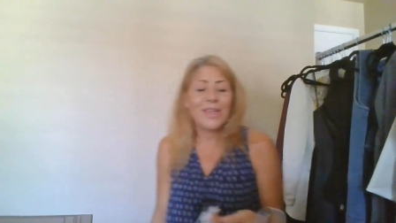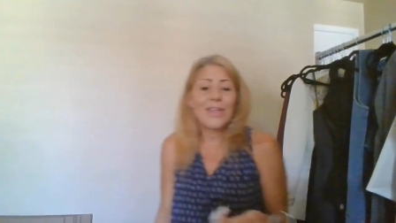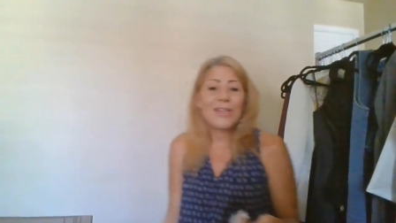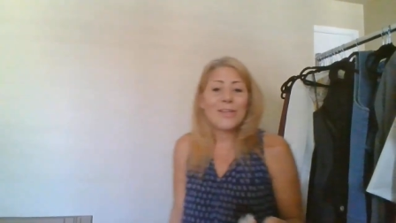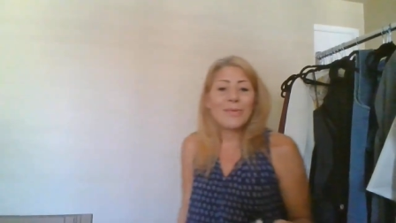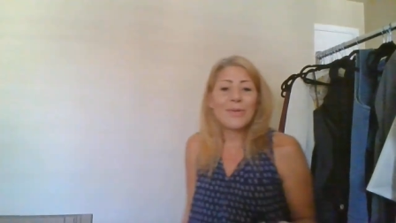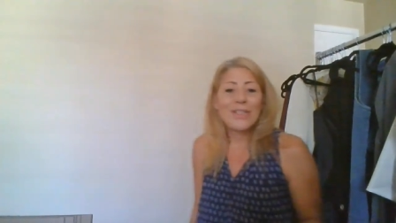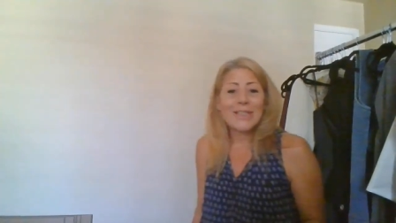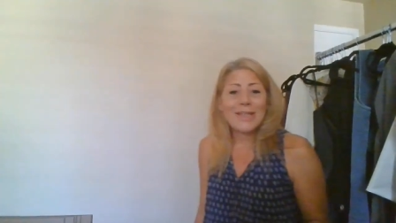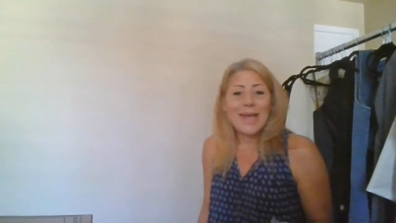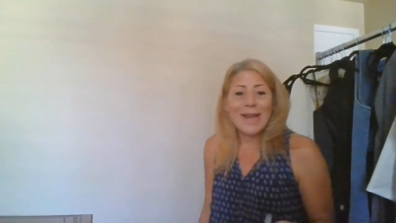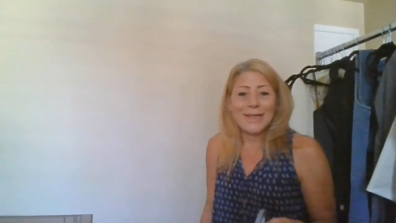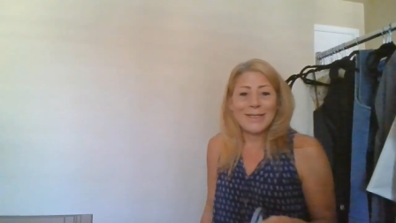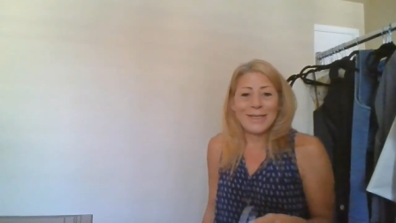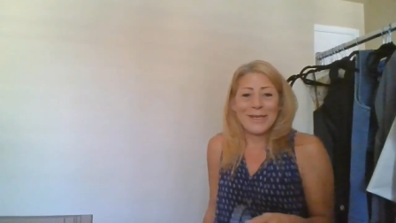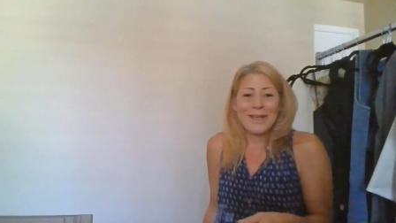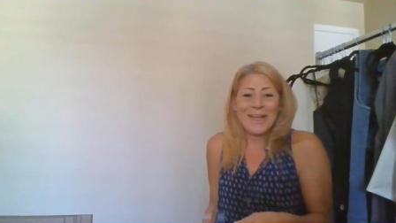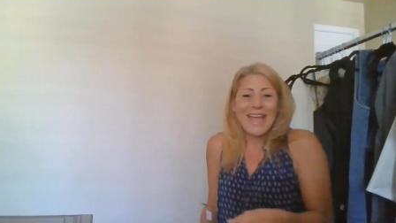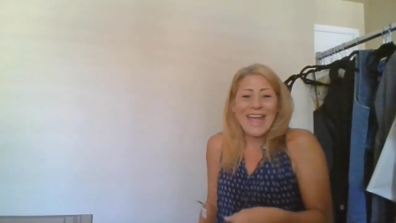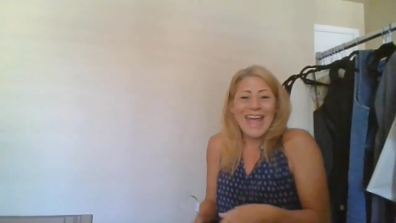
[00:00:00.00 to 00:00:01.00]
You do what you gotta
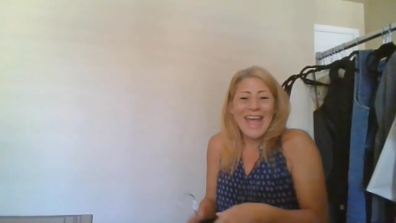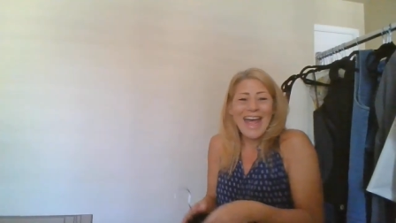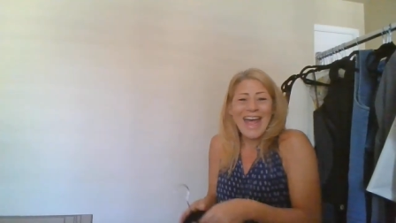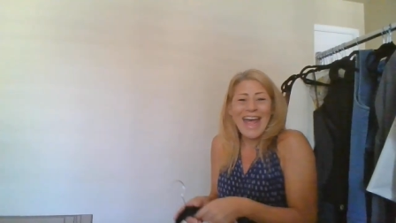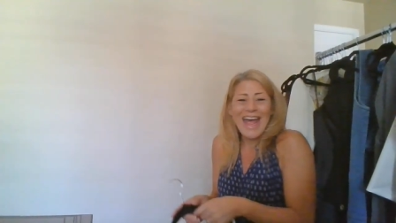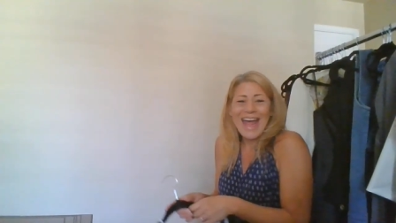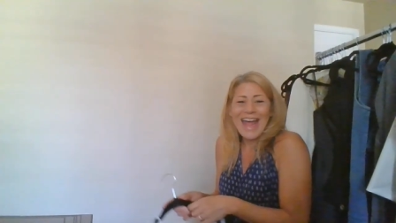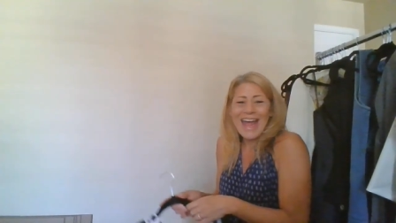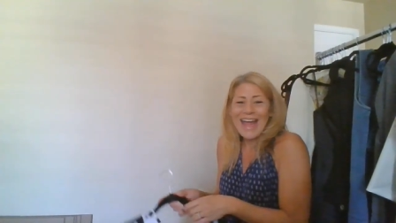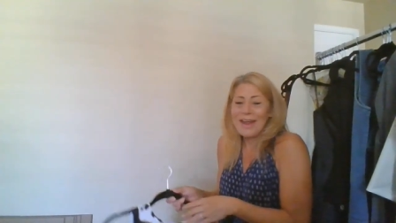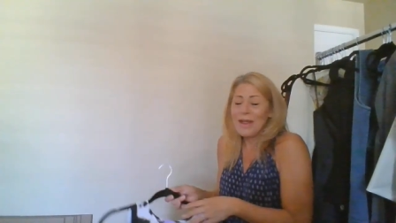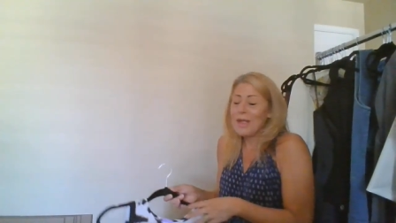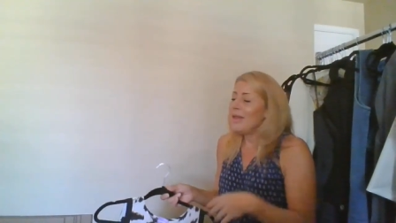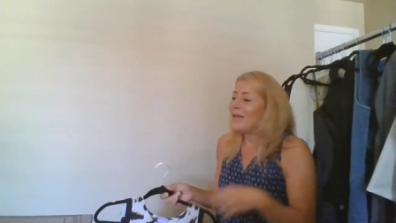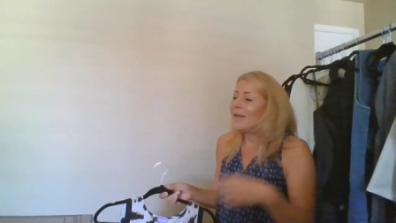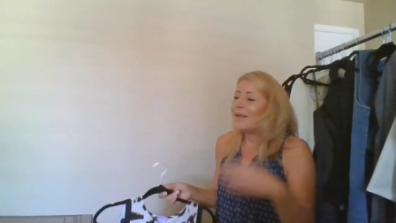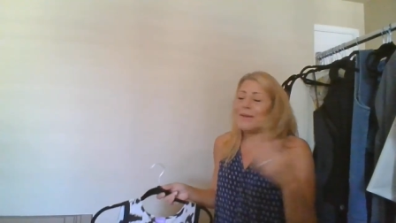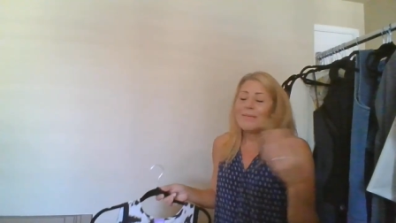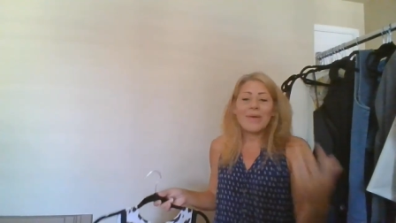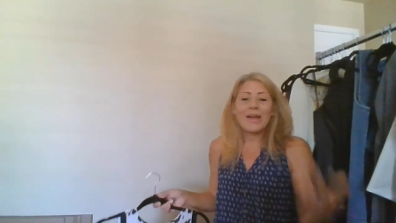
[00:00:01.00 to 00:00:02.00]
do.
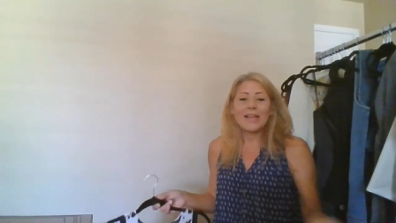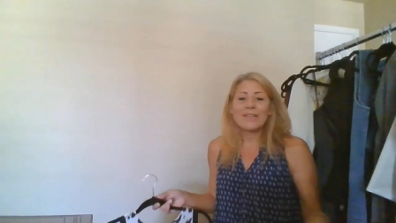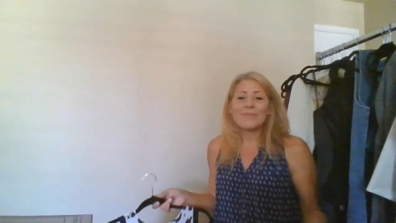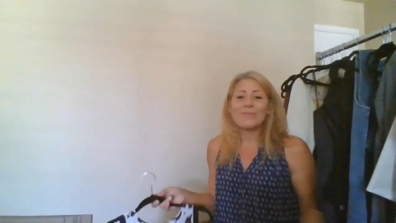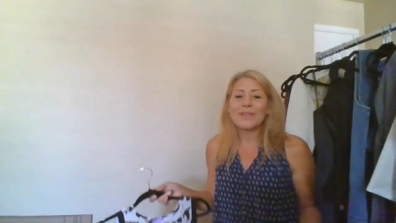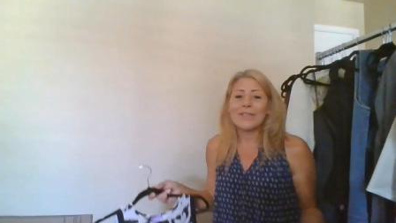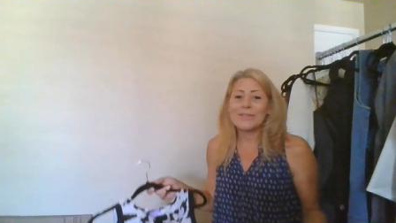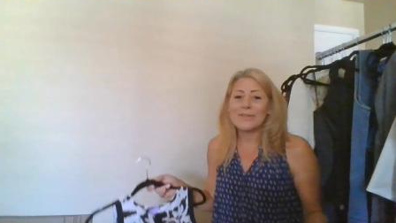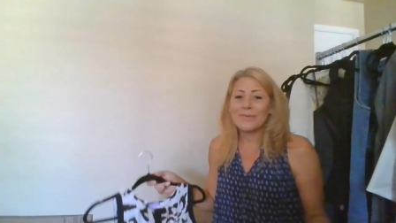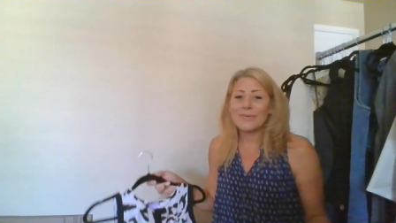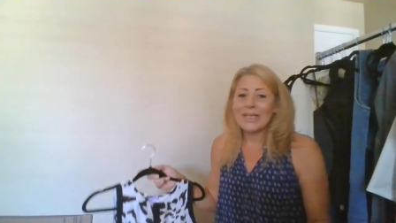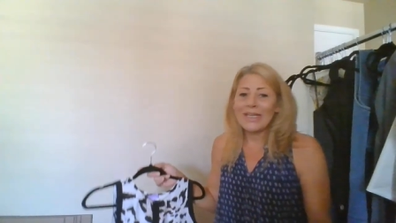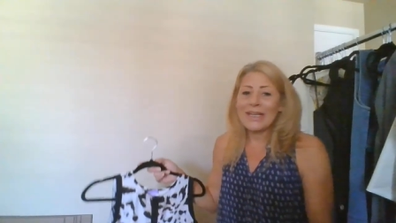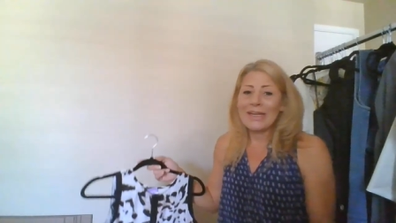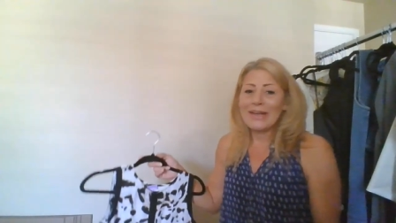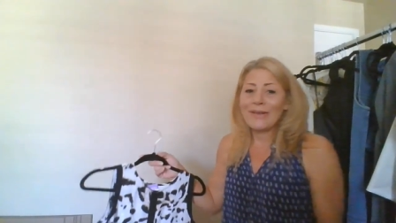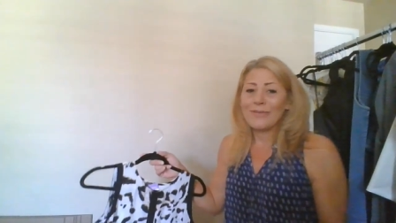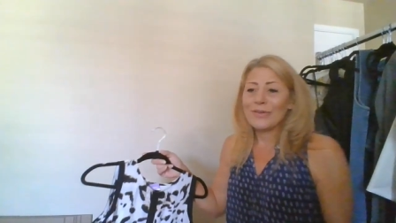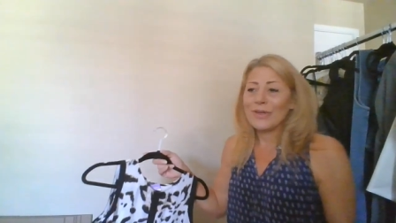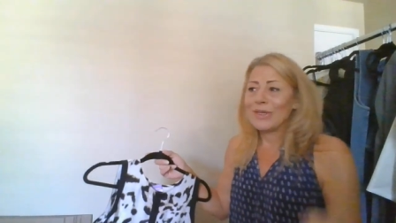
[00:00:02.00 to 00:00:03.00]
Poshmark doesn't really
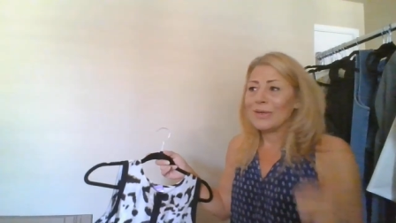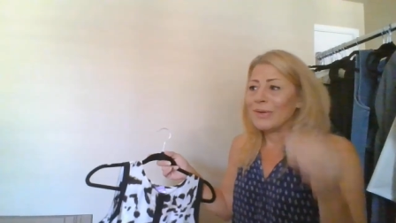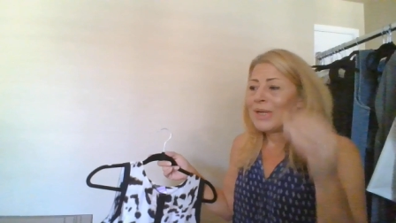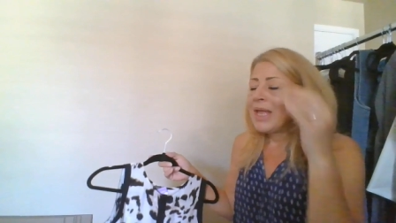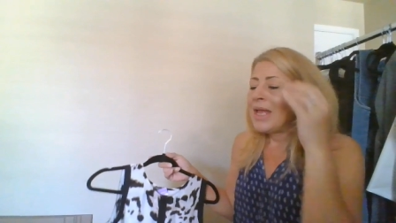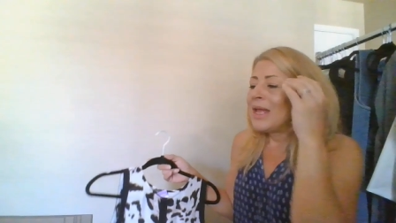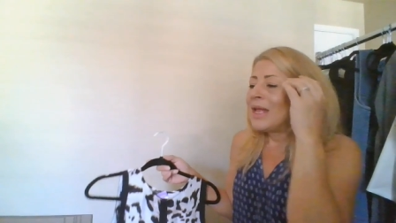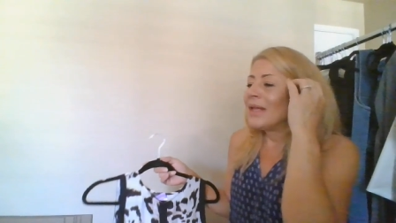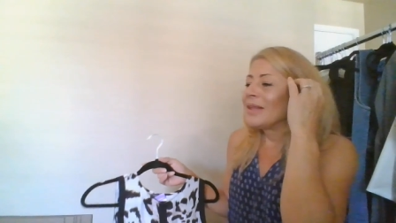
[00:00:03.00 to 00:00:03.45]
get after you.